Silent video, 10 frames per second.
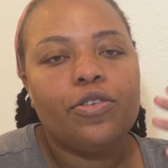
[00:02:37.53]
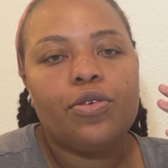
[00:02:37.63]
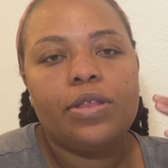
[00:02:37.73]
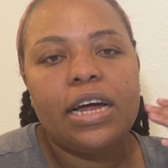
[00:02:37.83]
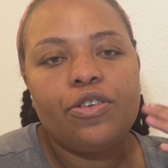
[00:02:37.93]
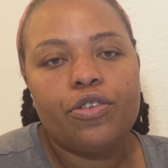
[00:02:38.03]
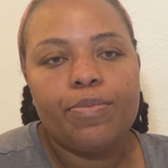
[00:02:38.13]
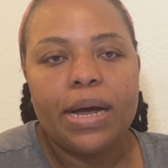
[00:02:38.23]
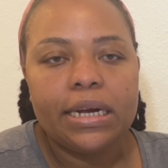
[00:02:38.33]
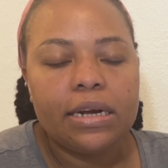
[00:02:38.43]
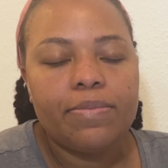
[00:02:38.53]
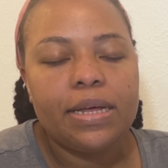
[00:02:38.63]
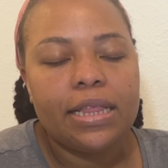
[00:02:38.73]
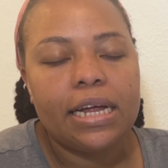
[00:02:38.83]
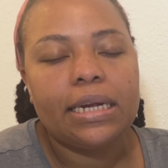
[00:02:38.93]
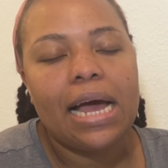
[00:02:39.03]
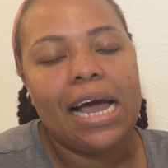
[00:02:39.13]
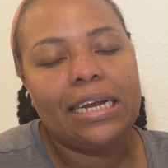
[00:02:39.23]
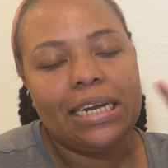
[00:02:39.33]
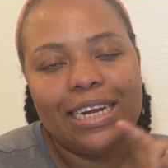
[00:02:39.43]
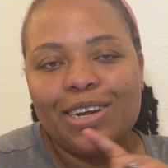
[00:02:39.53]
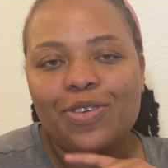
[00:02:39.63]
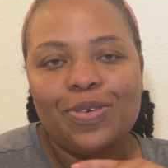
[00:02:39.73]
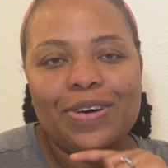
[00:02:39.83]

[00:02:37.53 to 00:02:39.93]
So that reminded me that I needed